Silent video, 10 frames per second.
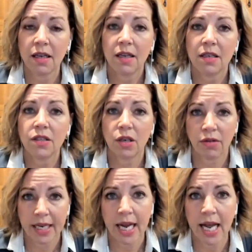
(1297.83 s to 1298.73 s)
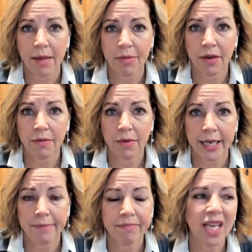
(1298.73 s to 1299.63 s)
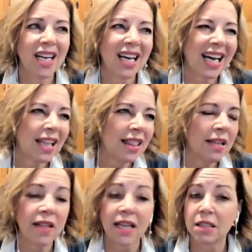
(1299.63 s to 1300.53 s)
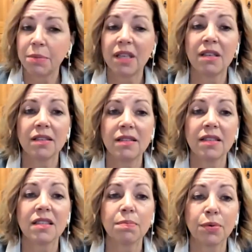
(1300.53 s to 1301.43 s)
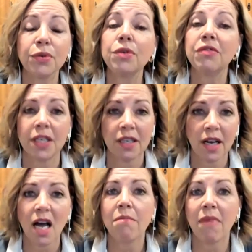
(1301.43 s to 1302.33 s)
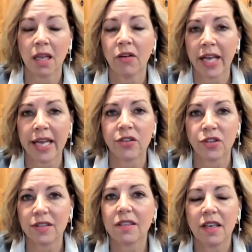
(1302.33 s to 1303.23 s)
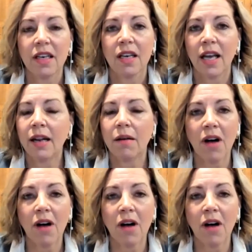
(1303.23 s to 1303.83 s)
to create a habit, right? And I think that's been disproven on many occasions. And